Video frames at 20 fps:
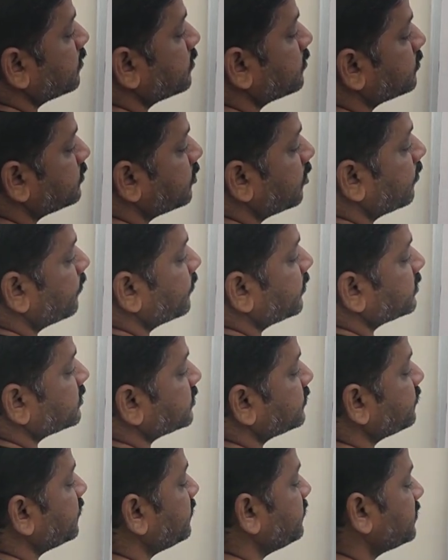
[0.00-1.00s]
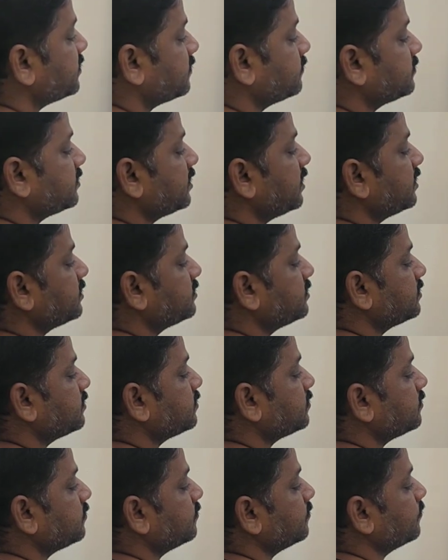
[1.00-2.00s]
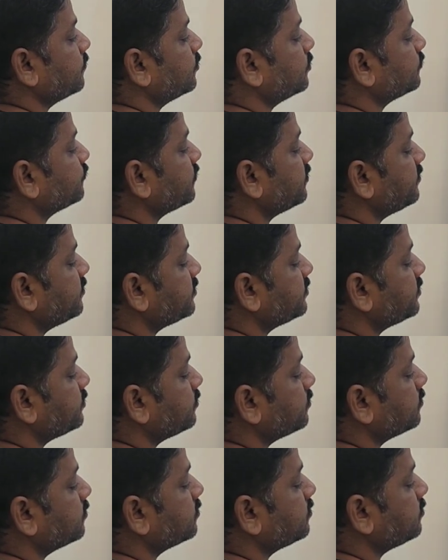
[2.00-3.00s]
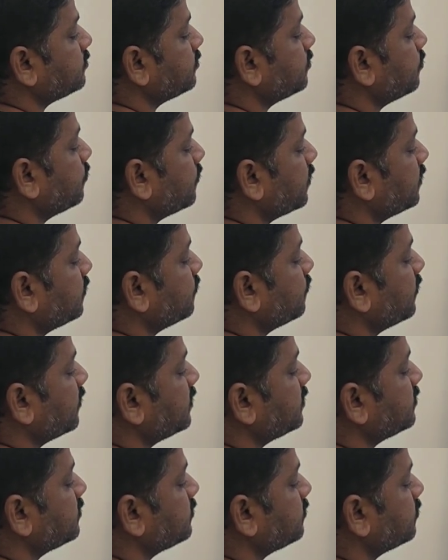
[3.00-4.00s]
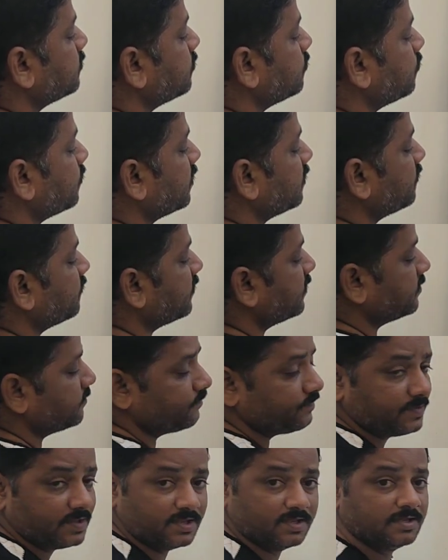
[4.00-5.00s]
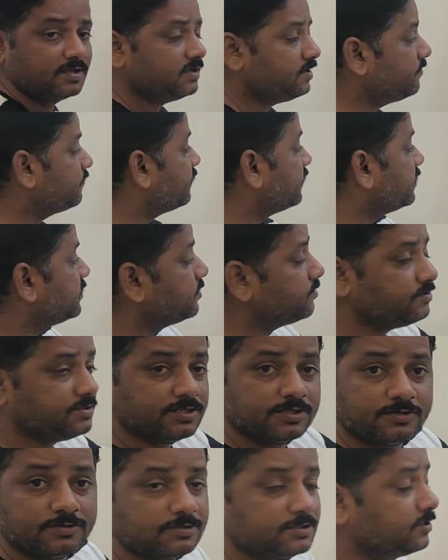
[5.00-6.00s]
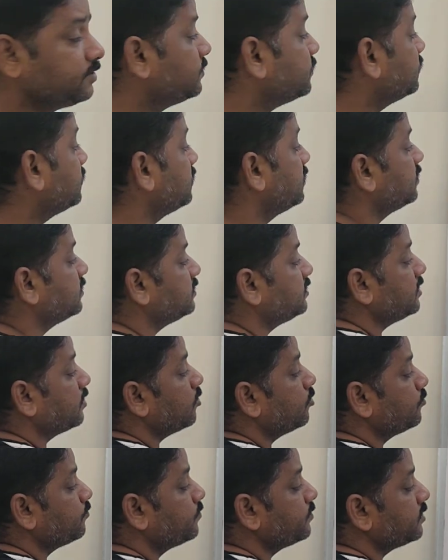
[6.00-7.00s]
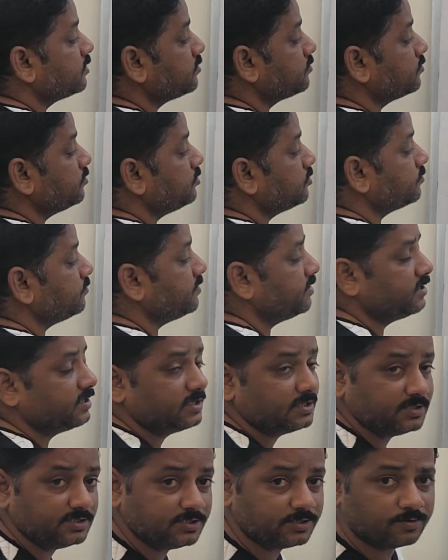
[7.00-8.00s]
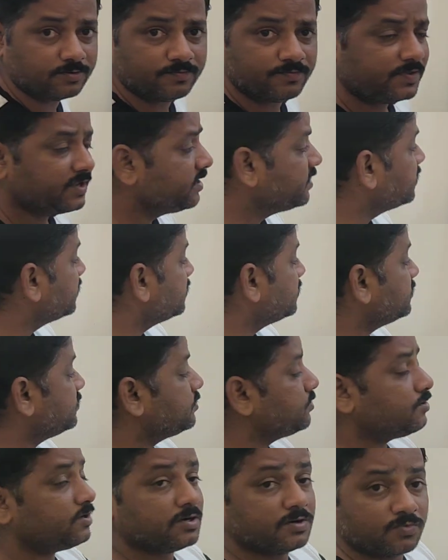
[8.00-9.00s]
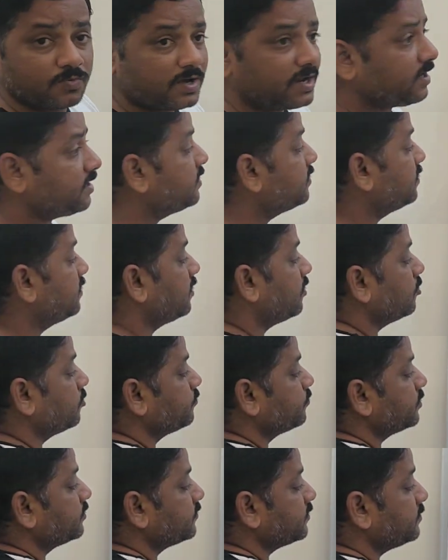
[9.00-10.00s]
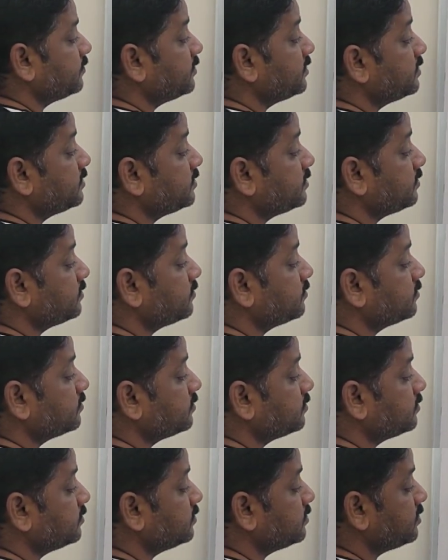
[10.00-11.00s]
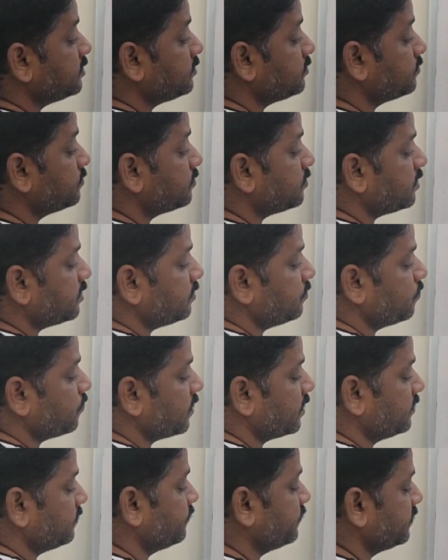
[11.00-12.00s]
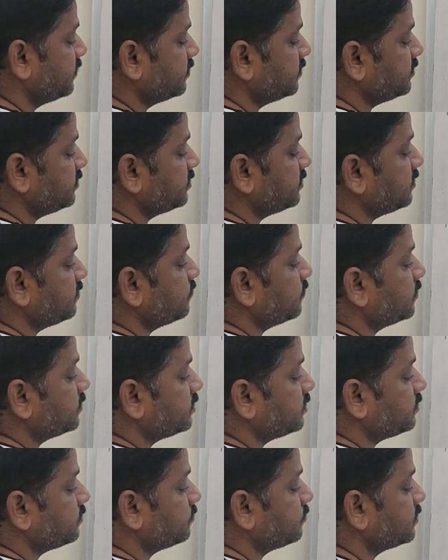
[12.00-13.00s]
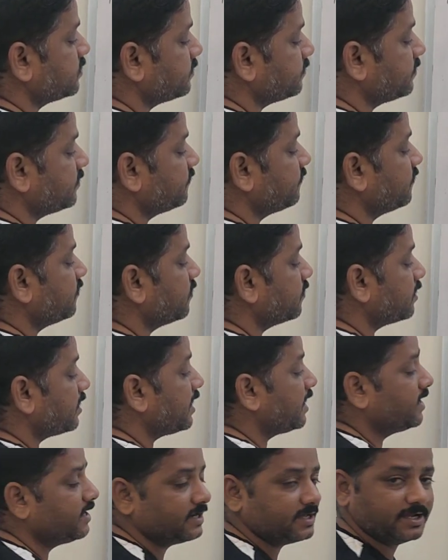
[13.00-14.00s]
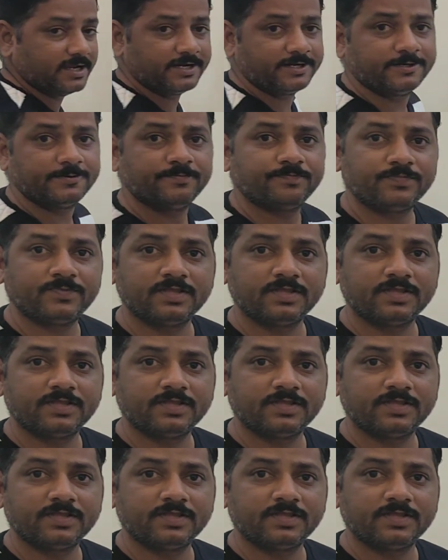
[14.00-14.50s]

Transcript: So the operation will be something like this. Both will be 0, 0, 1, 1, 0, 1, 1. If I give 0, 0, the output is going to be 0. 0 and 1, output will be 0, 0 and 1. This is what the truth table for AND gate.